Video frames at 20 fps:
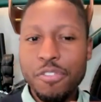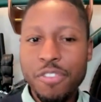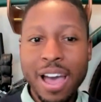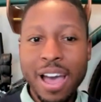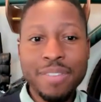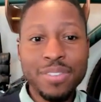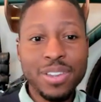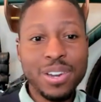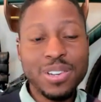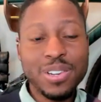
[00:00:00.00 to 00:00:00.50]

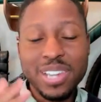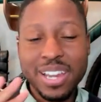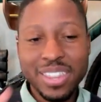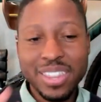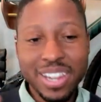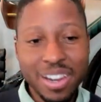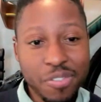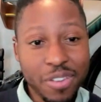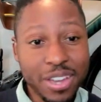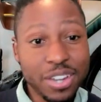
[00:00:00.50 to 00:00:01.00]
five years, and
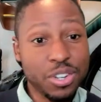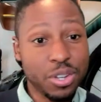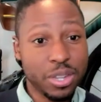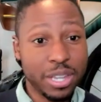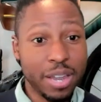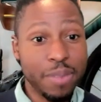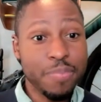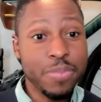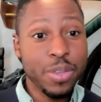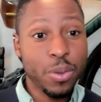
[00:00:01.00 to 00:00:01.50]
then
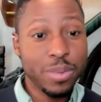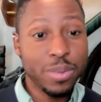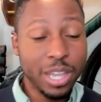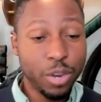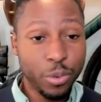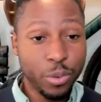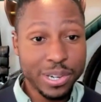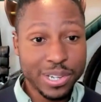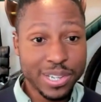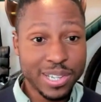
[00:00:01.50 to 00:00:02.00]
eventually, when they
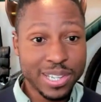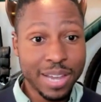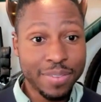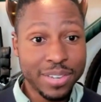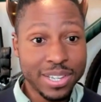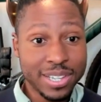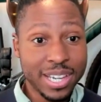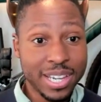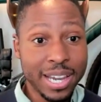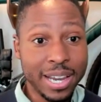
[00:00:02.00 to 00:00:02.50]
reach
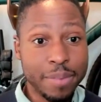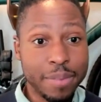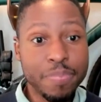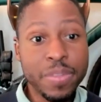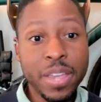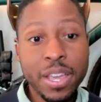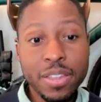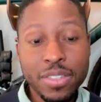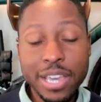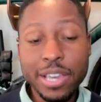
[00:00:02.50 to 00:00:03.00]
seventeen,
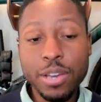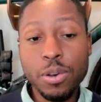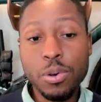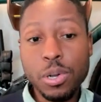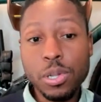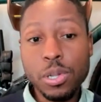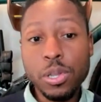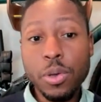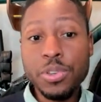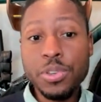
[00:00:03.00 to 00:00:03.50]
they go
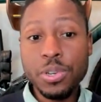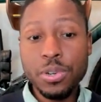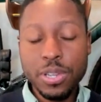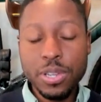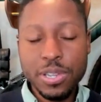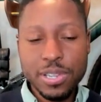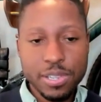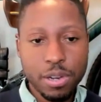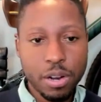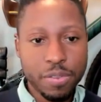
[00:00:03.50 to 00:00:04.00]
closer to the
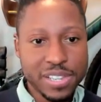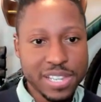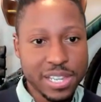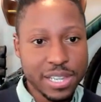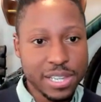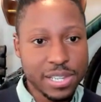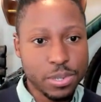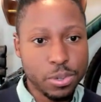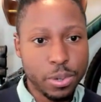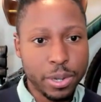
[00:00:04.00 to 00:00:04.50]
surface of
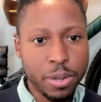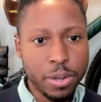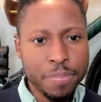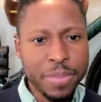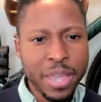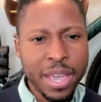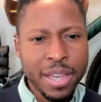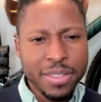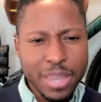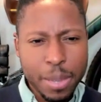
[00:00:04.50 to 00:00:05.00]
the soil.
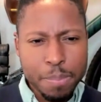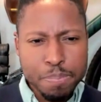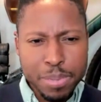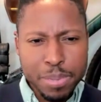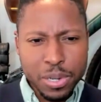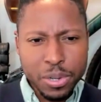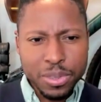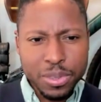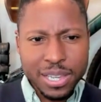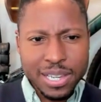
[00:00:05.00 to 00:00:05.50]
They
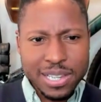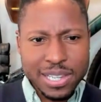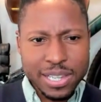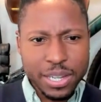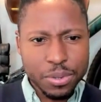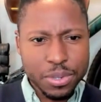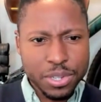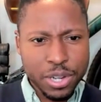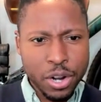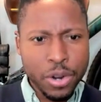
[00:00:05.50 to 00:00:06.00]
build these
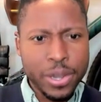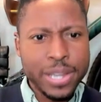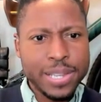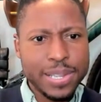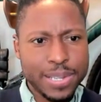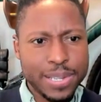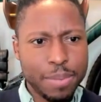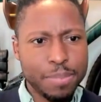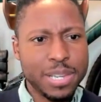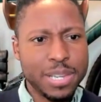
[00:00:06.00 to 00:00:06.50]
little turrets
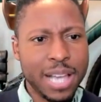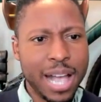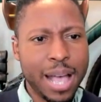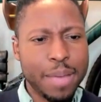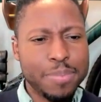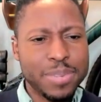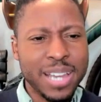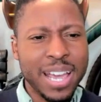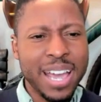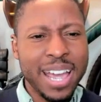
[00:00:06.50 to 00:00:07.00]

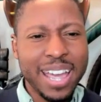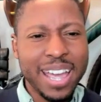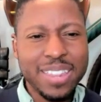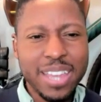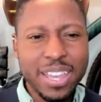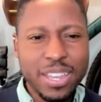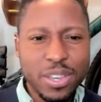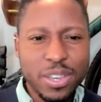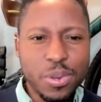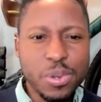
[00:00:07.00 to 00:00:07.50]
sometimes, and they
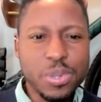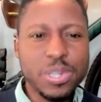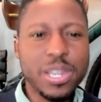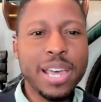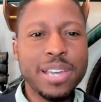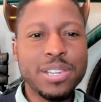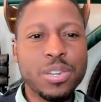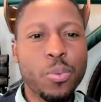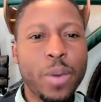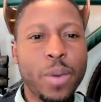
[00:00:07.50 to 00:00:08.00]
use that
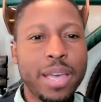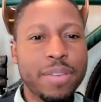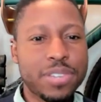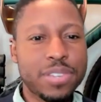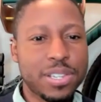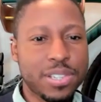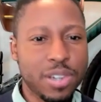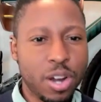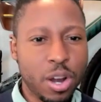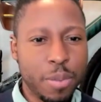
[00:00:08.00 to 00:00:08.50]
as a way of
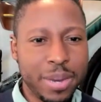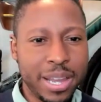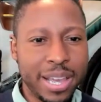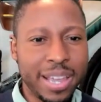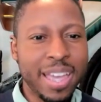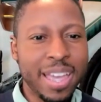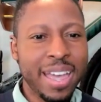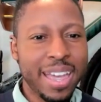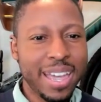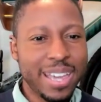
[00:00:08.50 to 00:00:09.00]
determining,
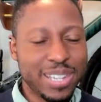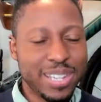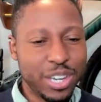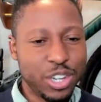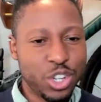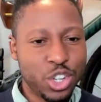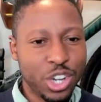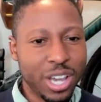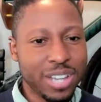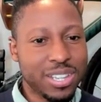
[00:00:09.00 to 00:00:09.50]
is it
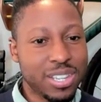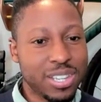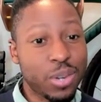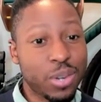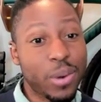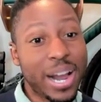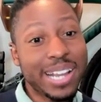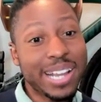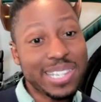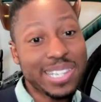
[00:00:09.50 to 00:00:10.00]
just the
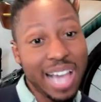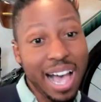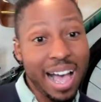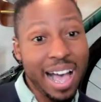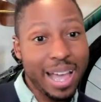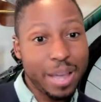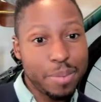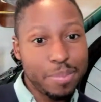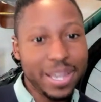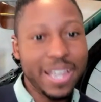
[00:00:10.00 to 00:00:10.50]
right
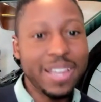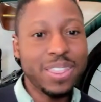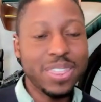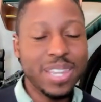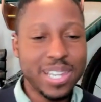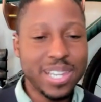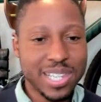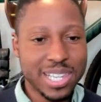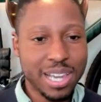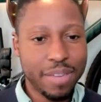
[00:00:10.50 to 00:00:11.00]
time in
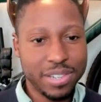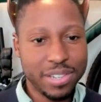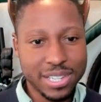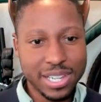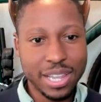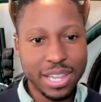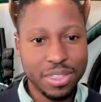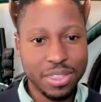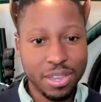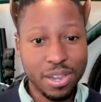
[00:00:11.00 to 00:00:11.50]
this
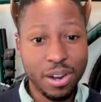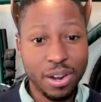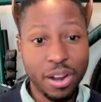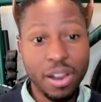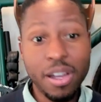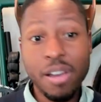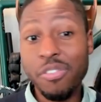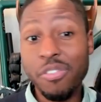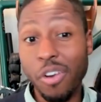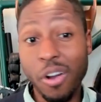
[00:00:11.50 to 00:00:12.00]
seventeenth year
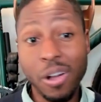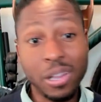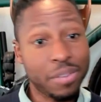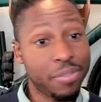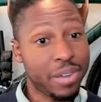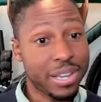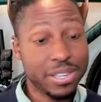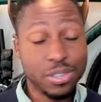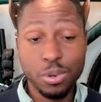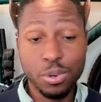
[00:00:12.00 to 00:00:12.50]
for wow. all of
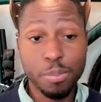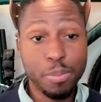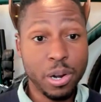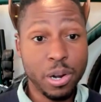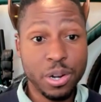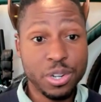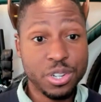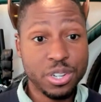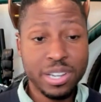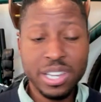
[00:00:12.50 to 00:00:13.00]
us to emerge?